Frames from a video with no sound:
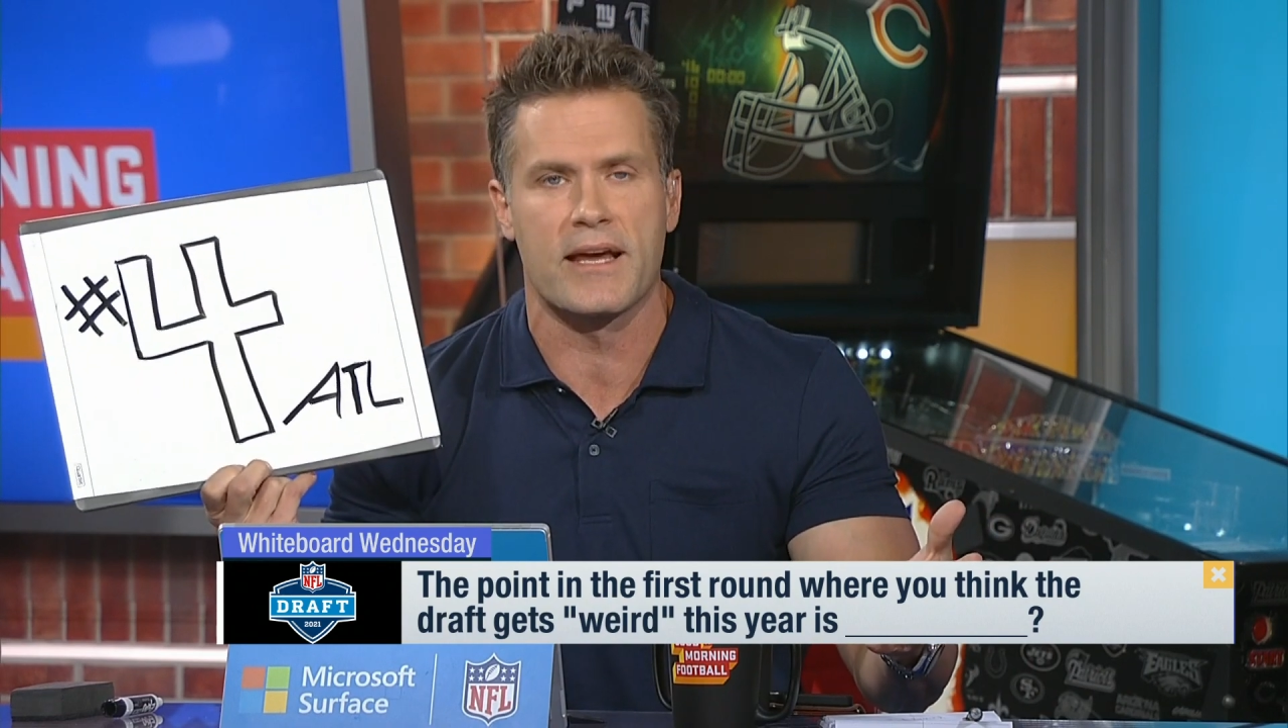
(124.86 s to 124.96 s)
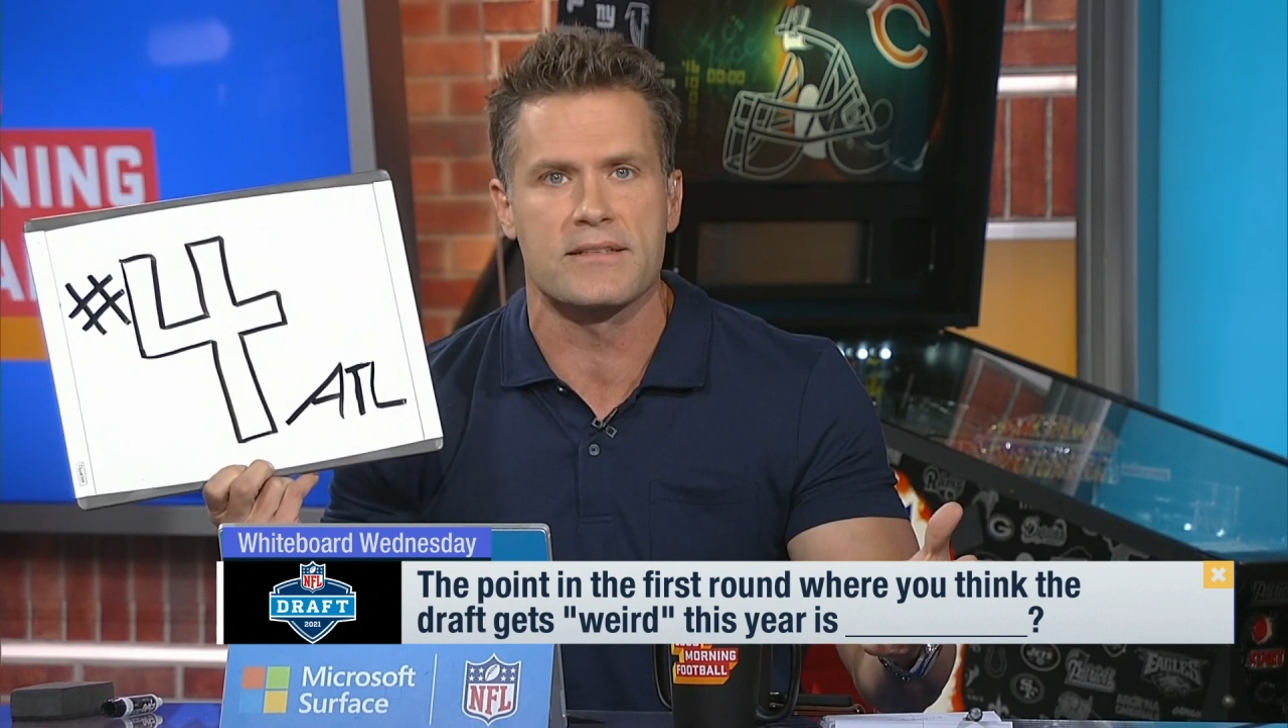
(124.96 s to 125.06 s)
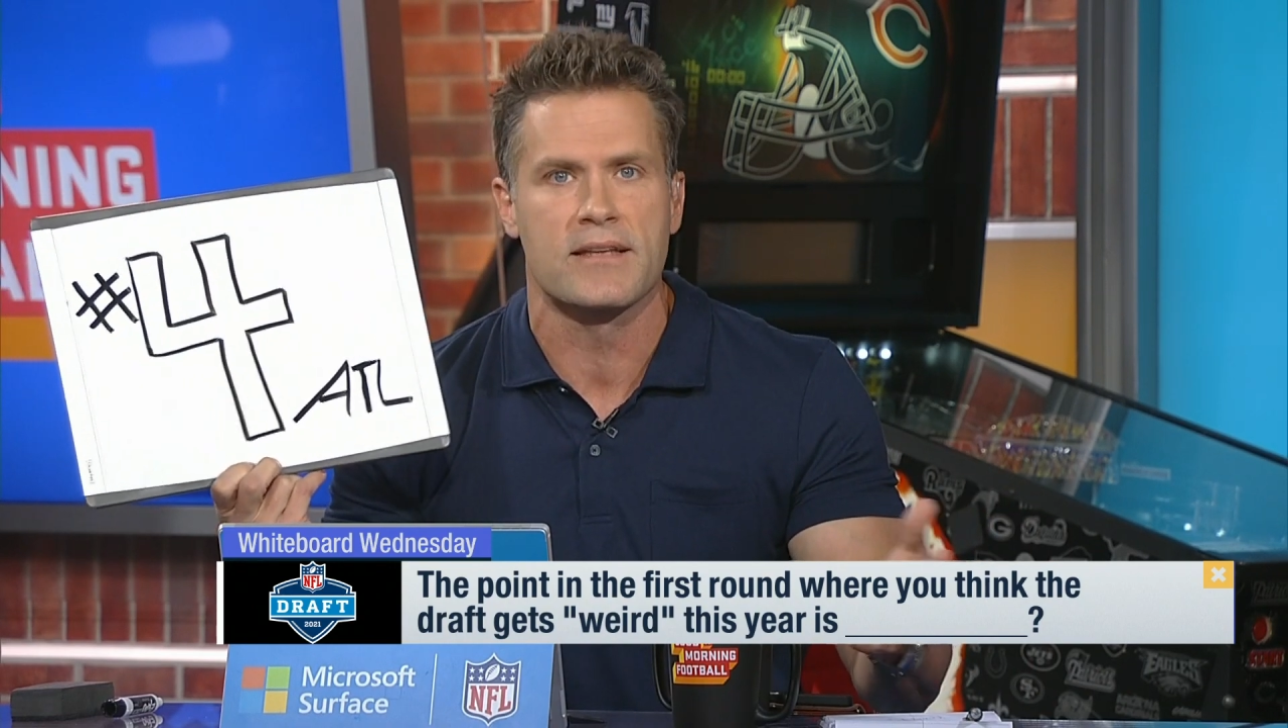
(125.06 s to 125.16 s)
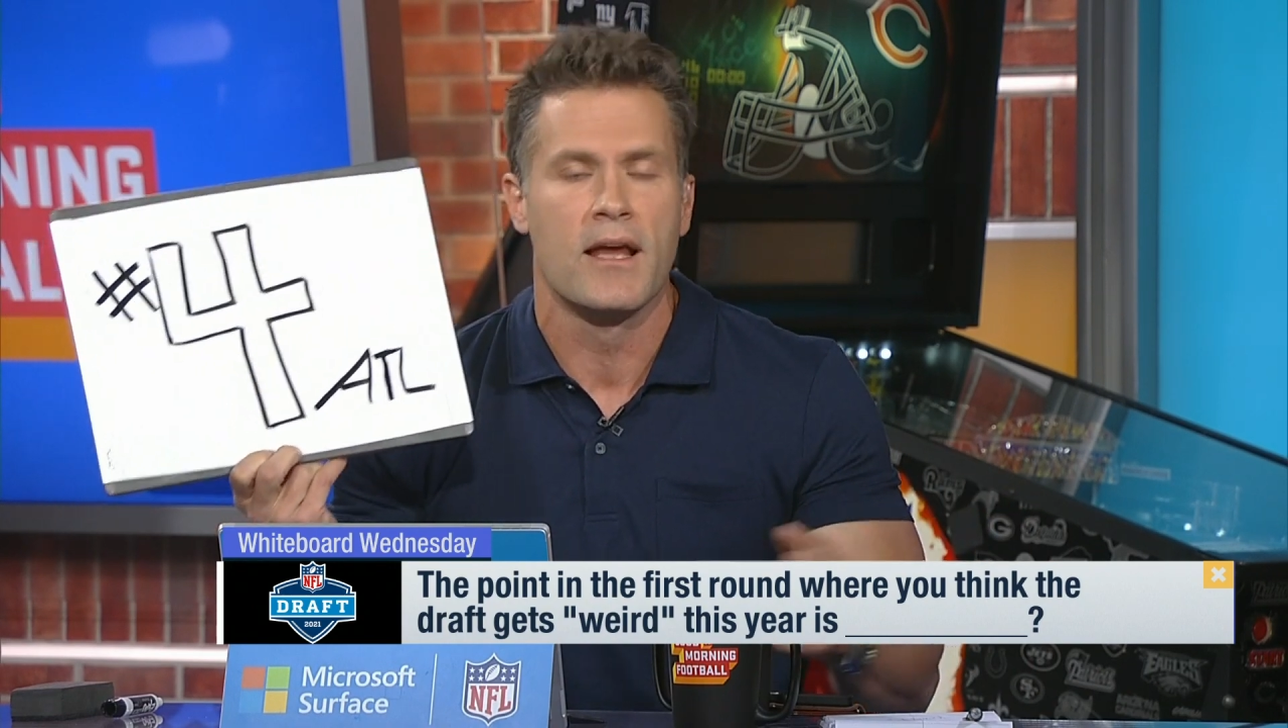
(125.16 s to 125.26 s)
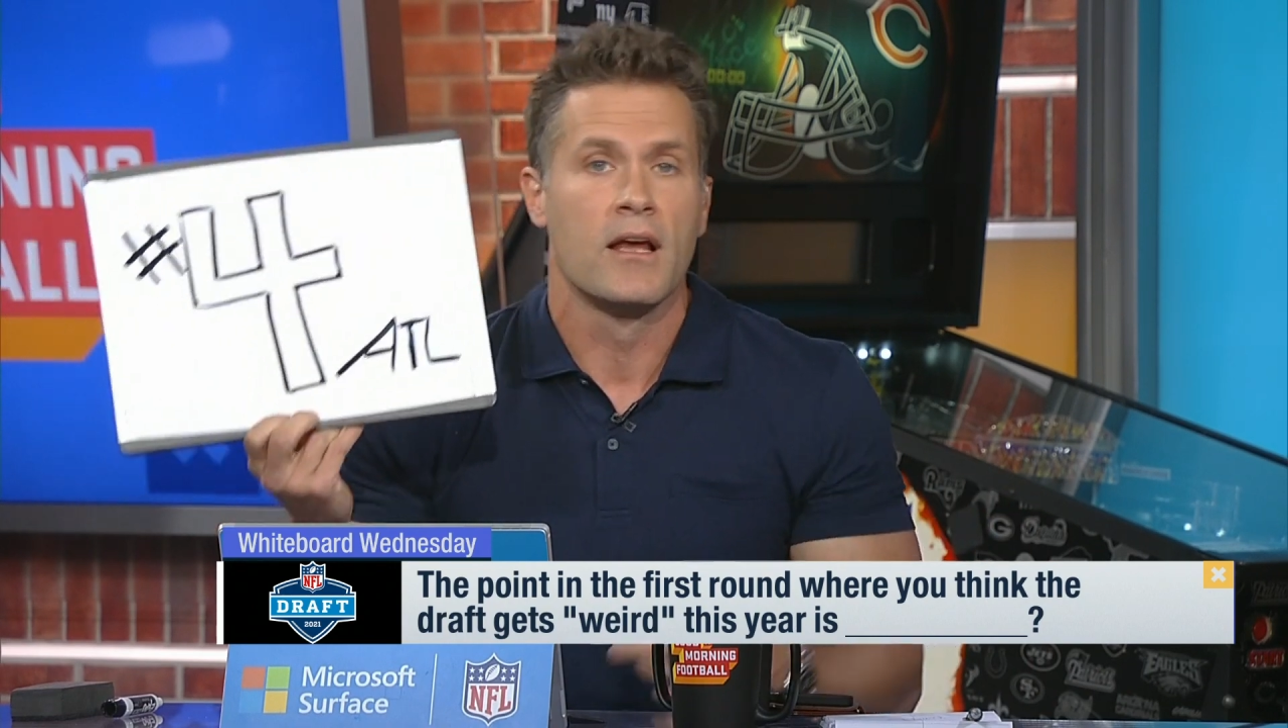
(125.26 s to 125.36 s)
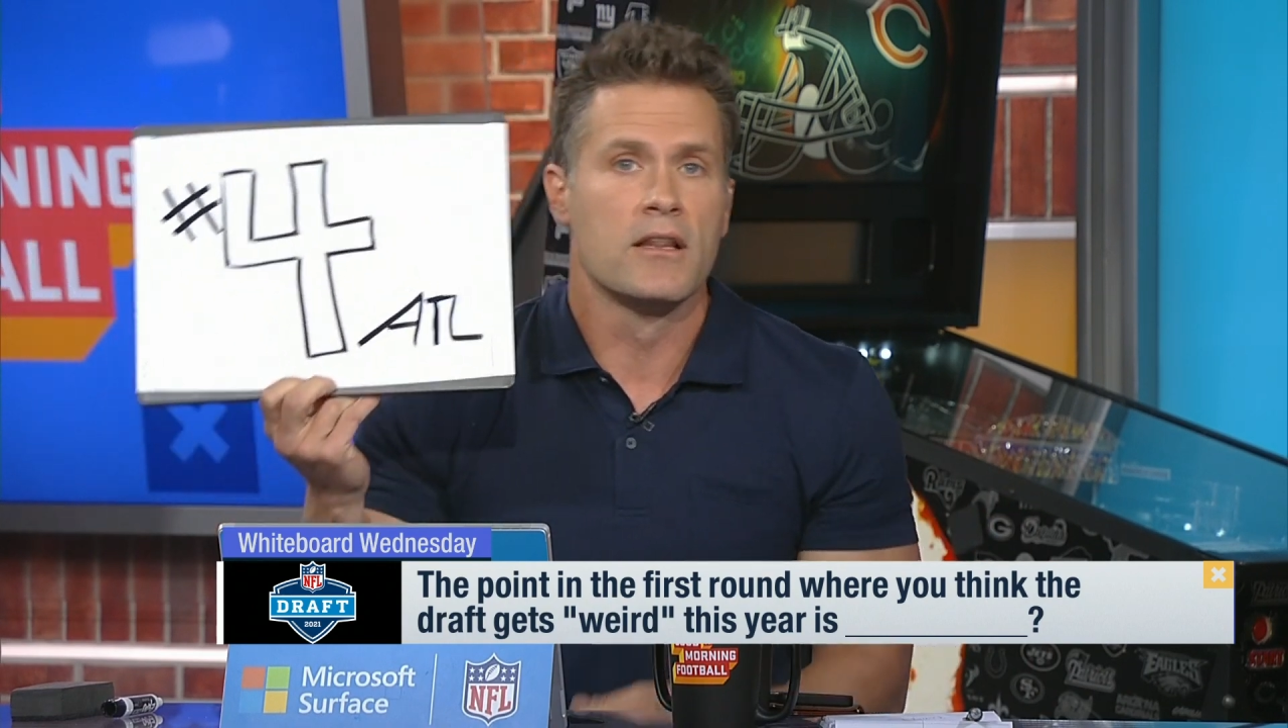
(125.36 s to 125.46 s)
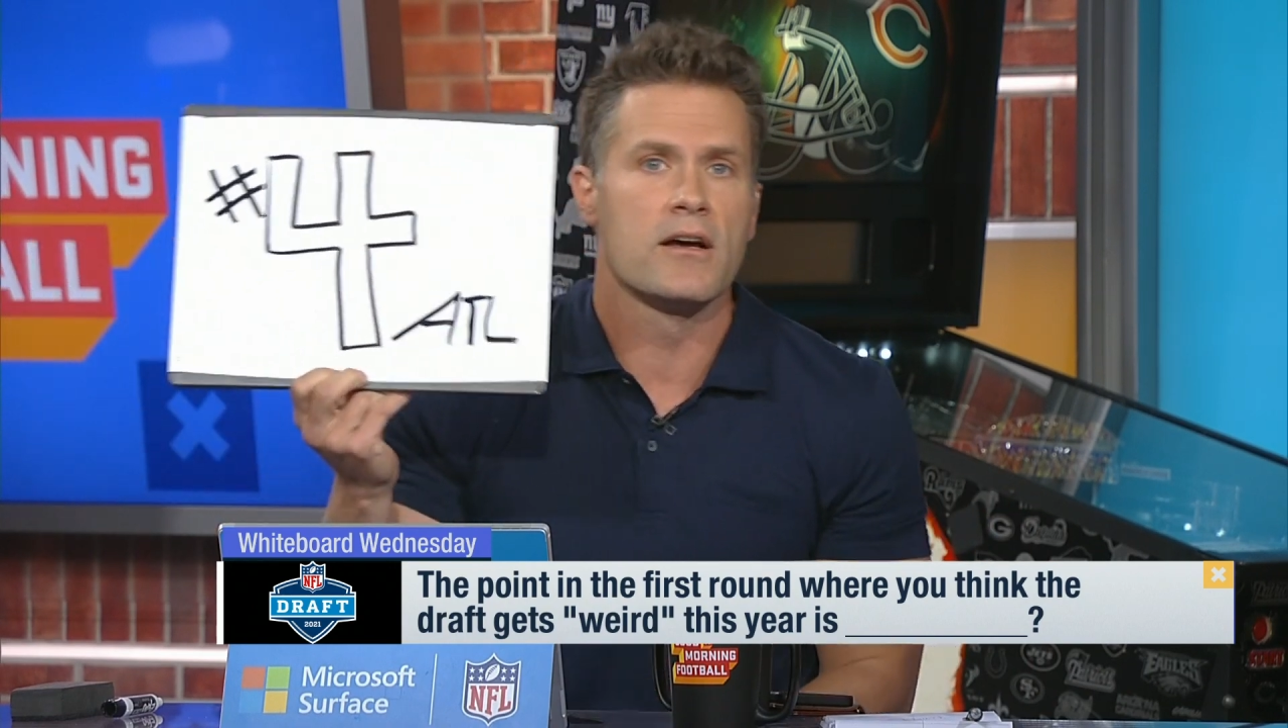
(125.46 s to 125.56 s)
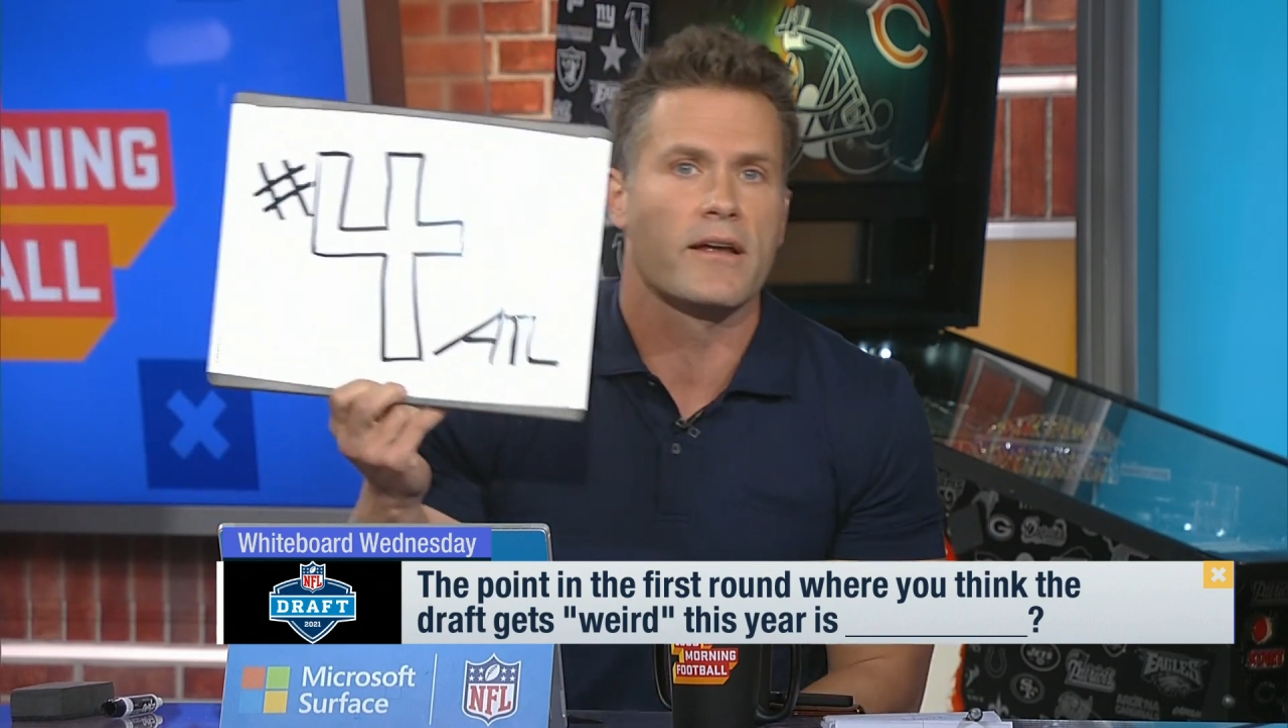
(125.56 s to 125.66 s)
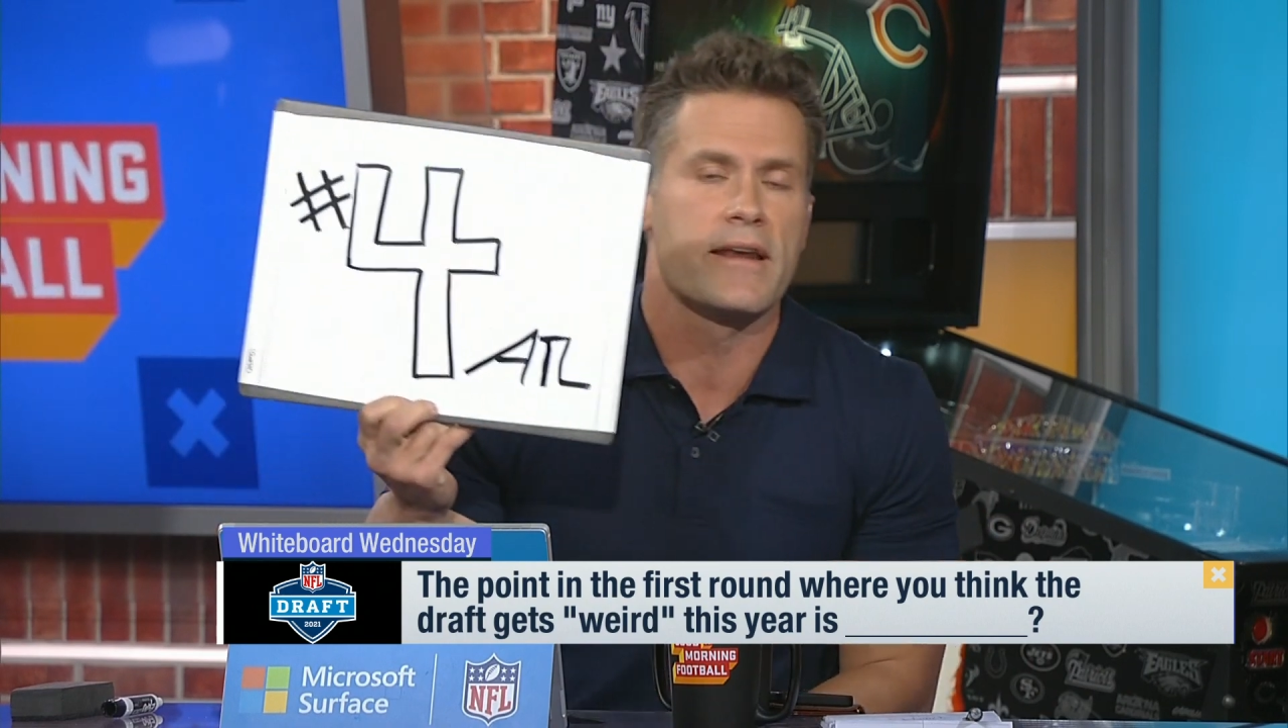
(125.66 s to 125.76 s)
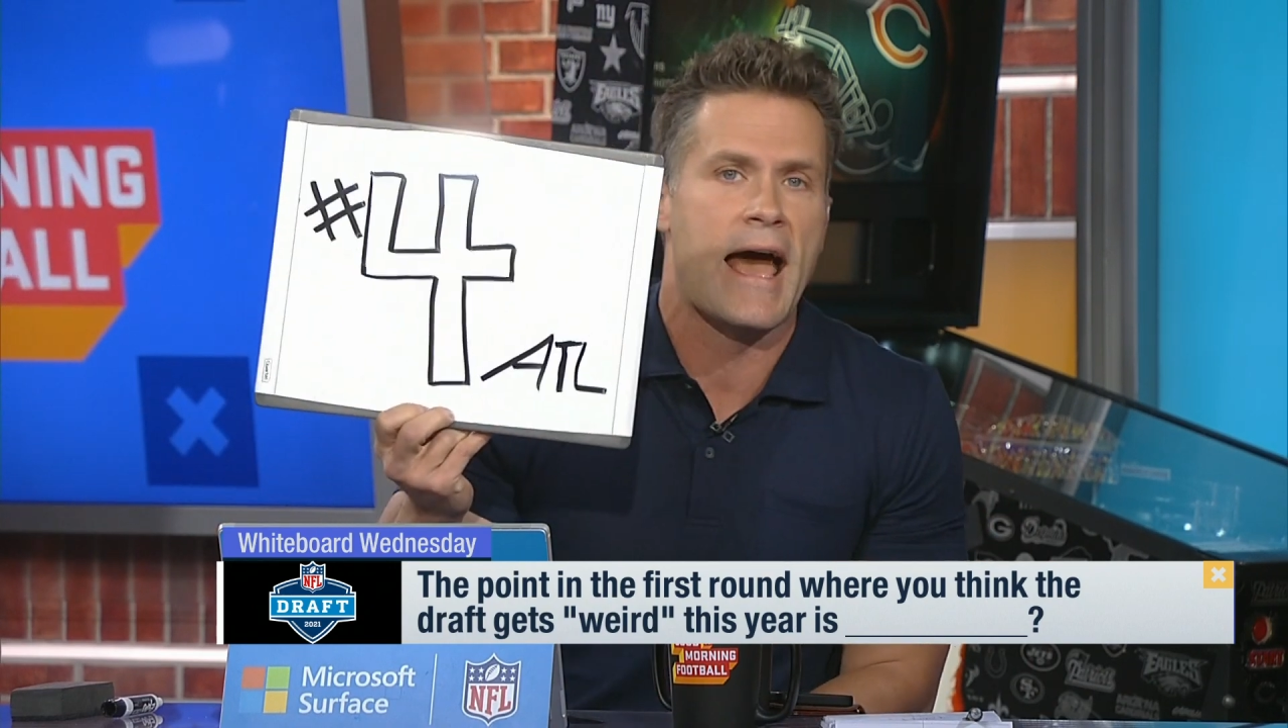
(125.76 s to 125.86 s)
Because, look,